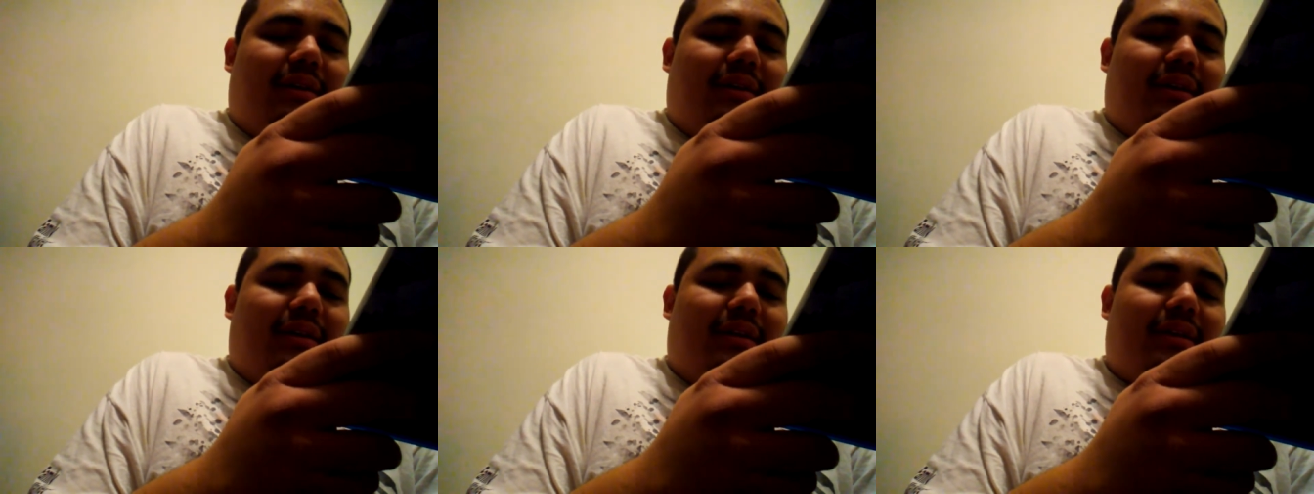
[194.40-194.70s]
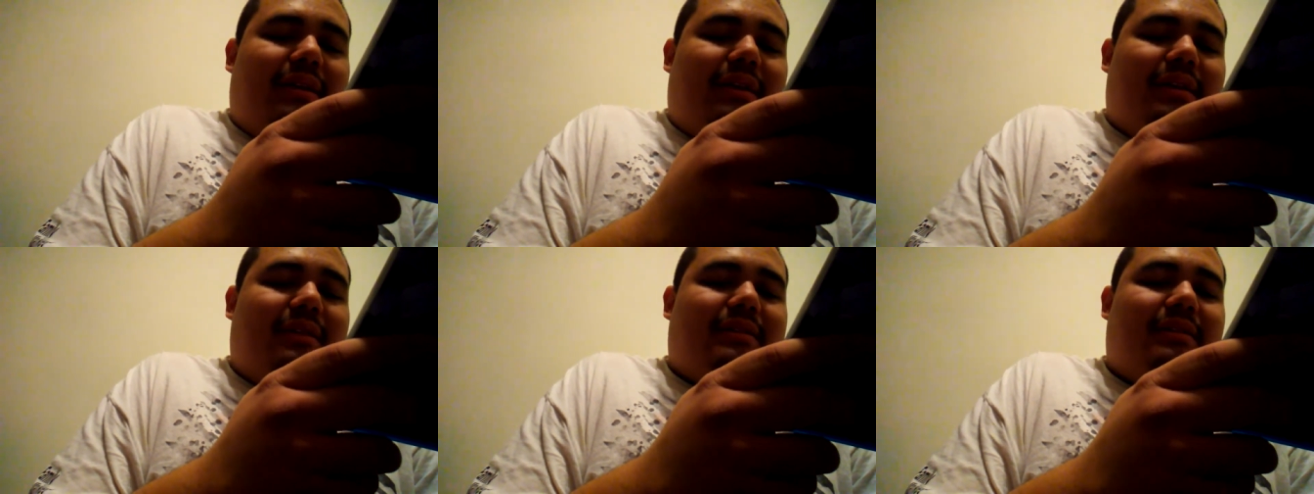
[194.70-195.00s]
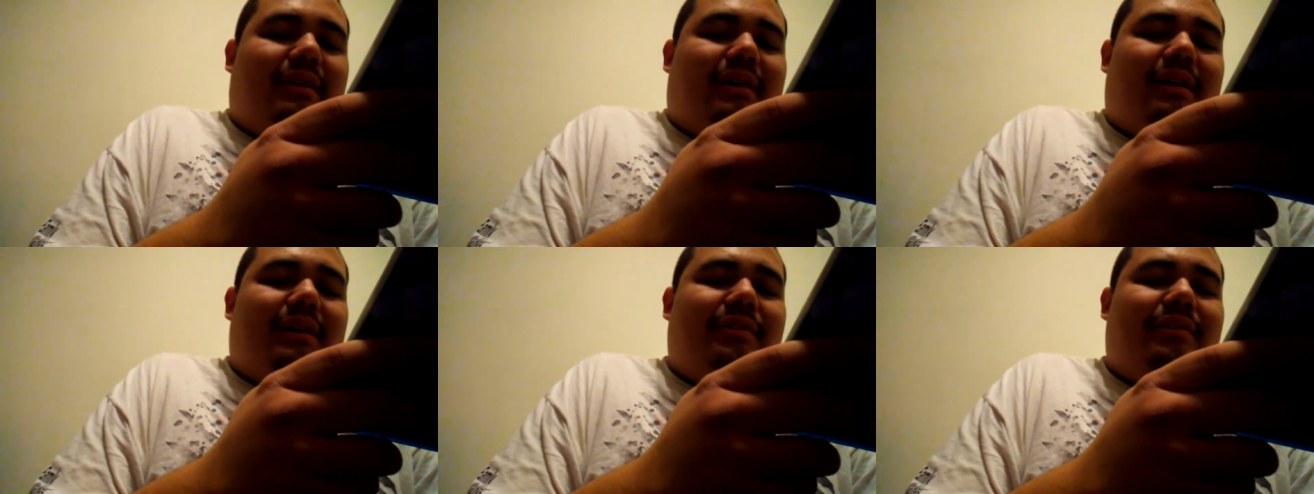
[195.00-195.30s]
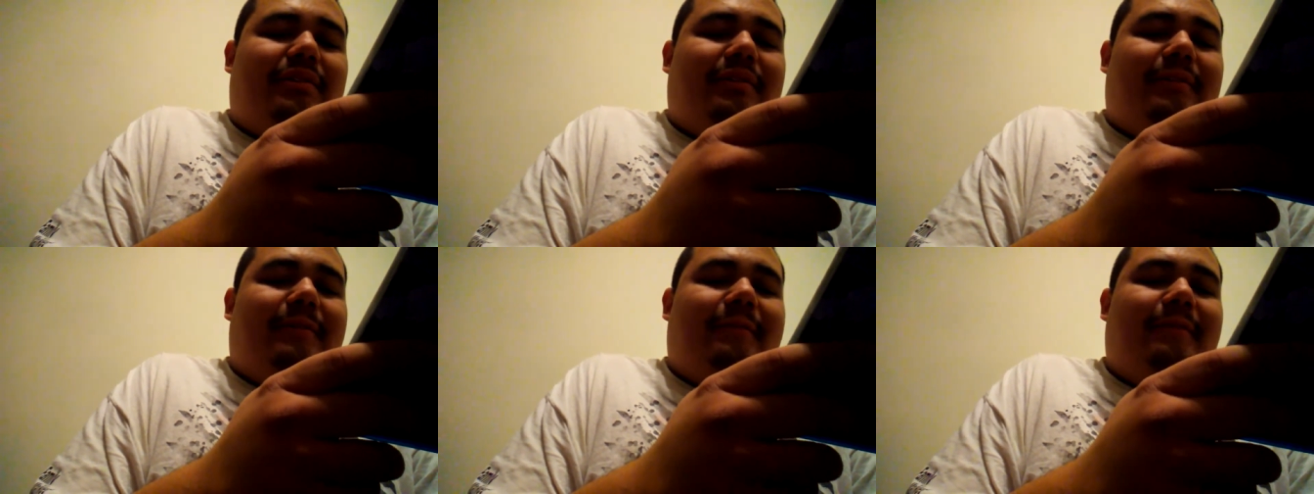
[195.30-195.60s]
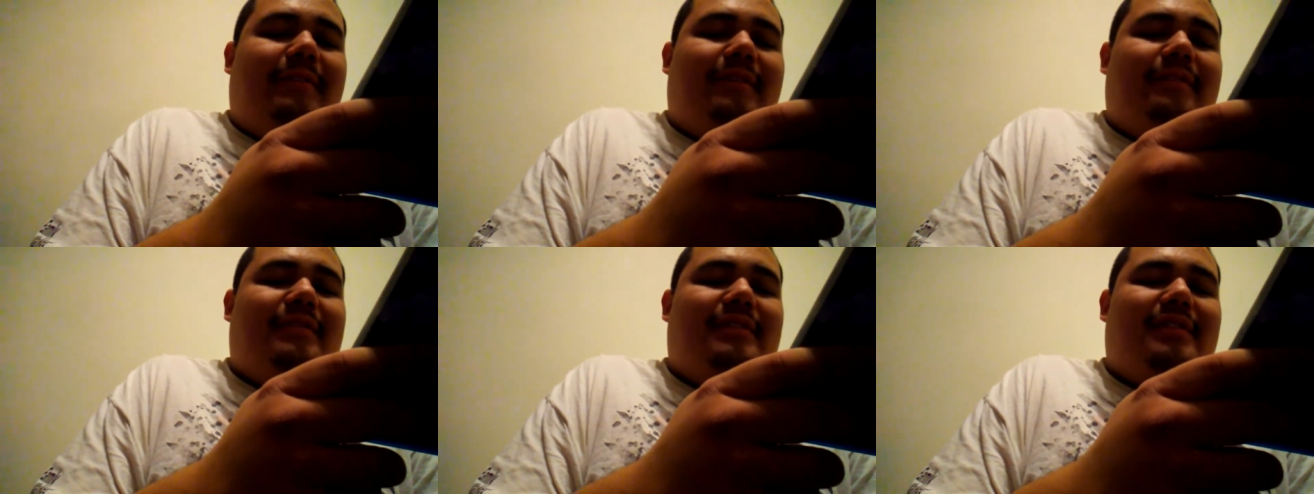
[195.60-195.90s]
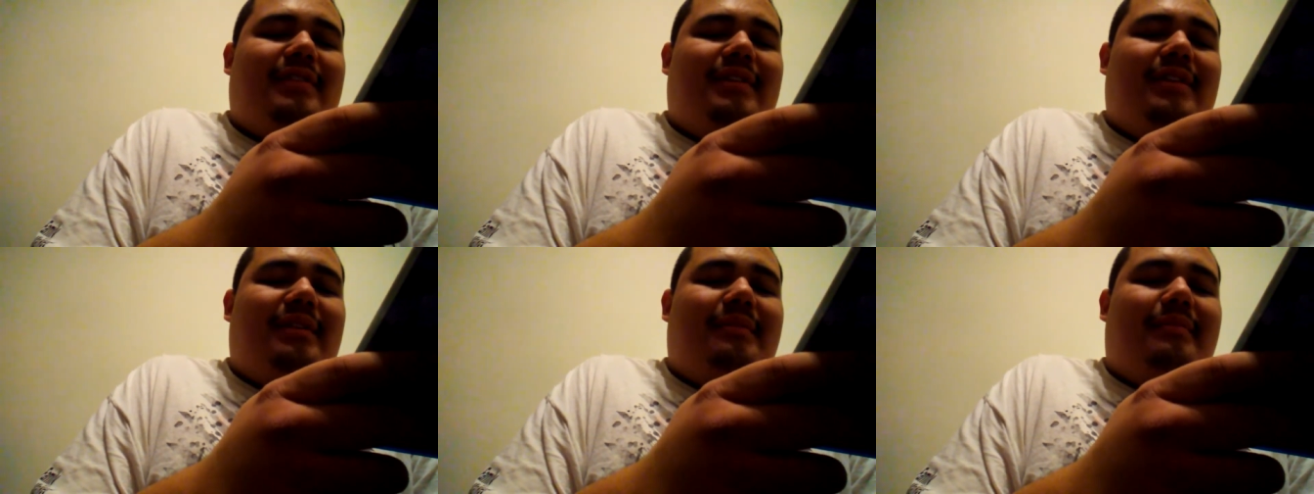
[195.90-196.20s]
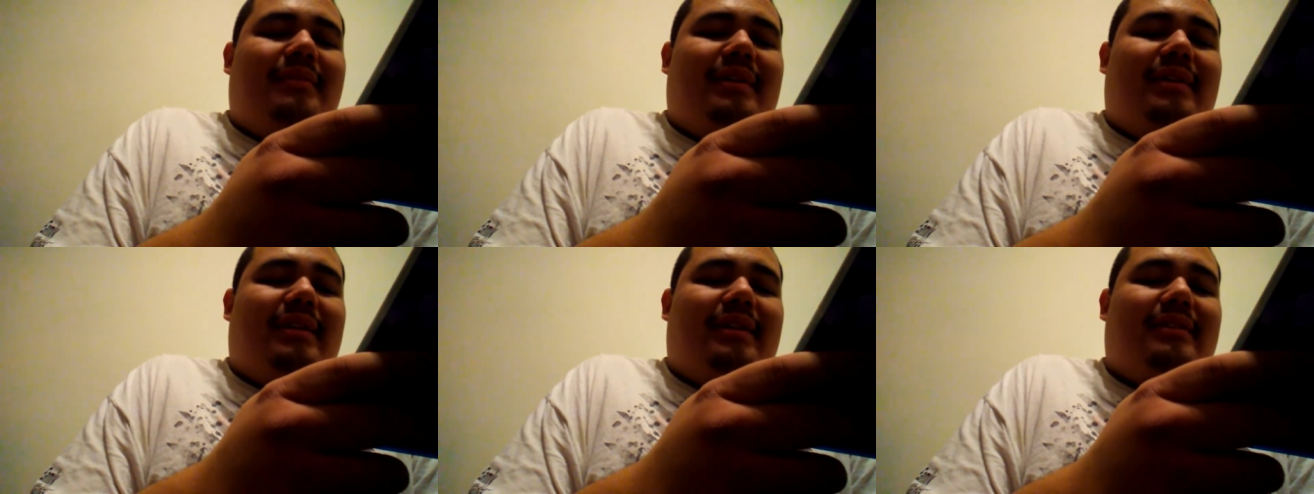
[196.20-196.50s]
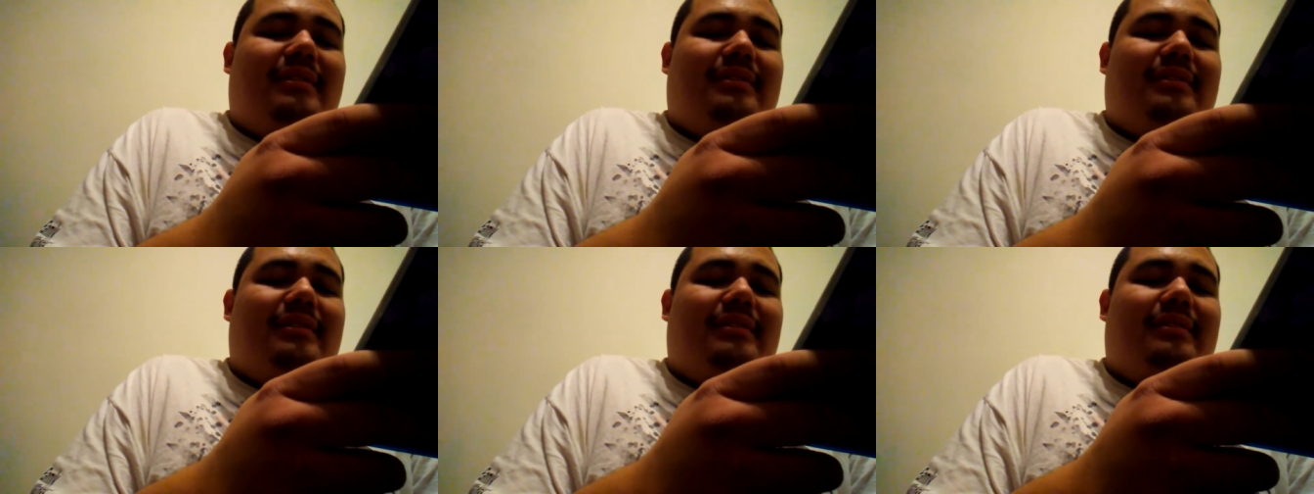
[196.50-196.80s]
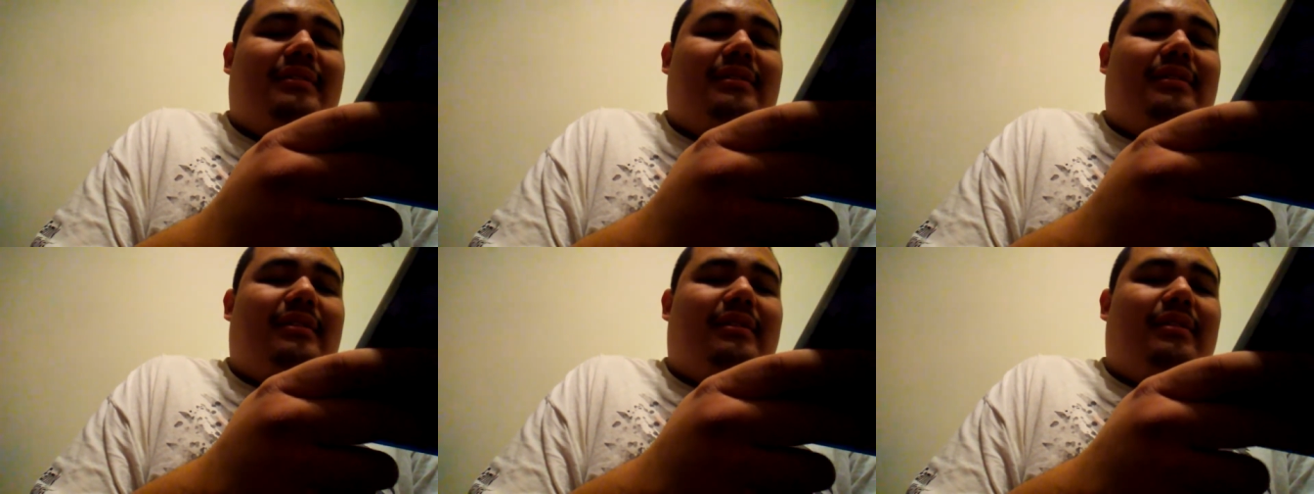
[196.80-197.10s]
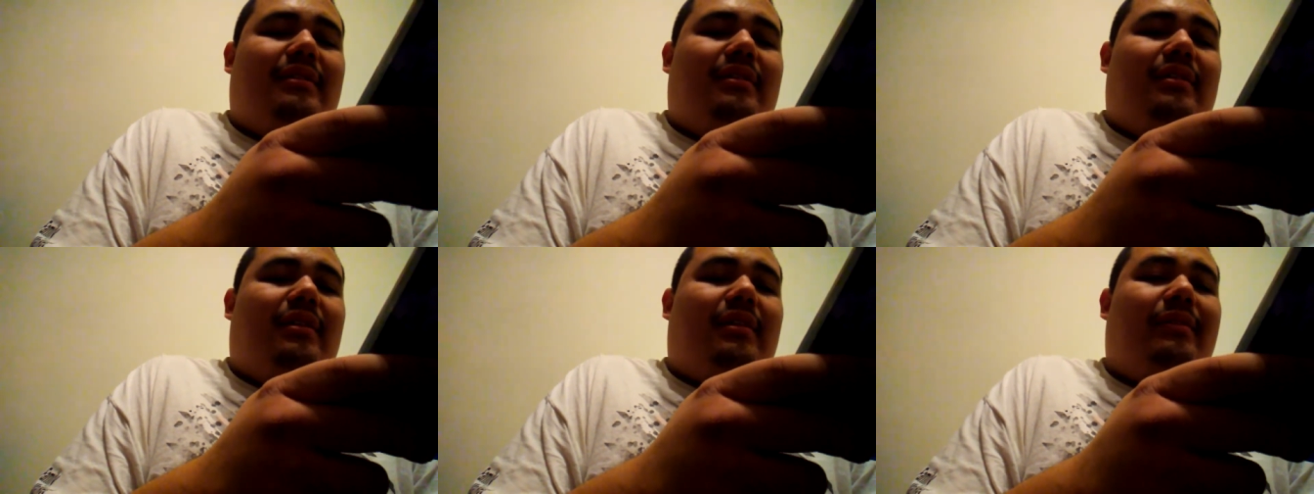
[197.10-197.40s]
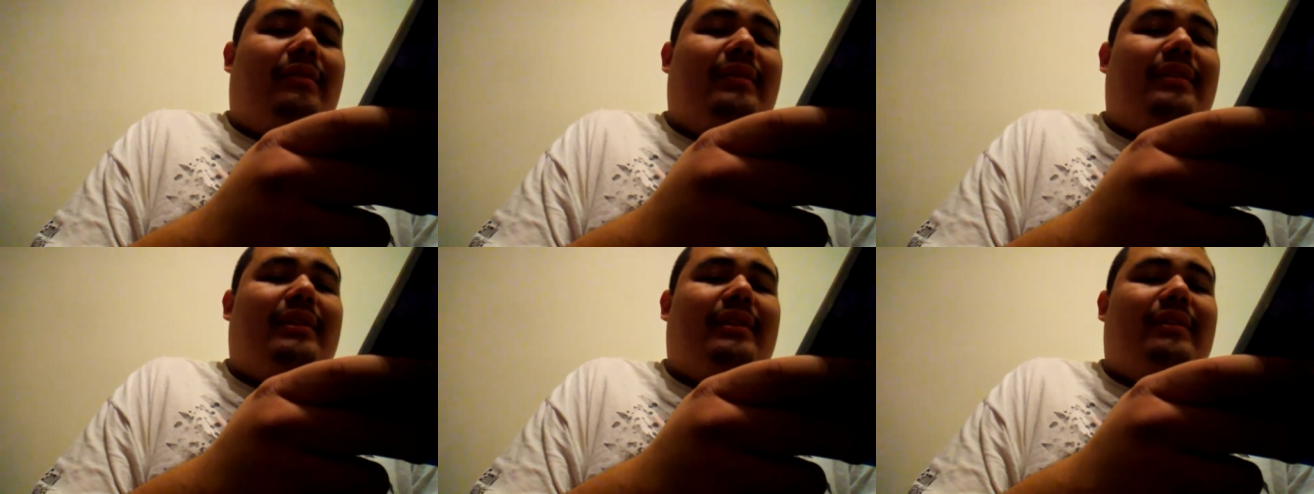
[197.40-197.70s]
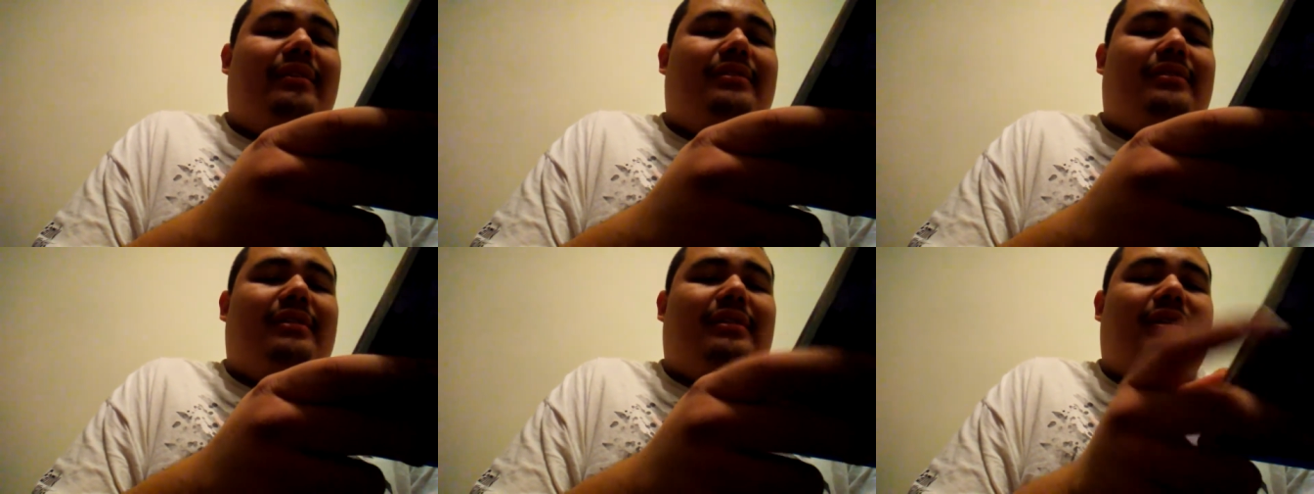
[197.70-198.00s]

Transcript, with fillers: and it is 115 minutes. Oh, and there's a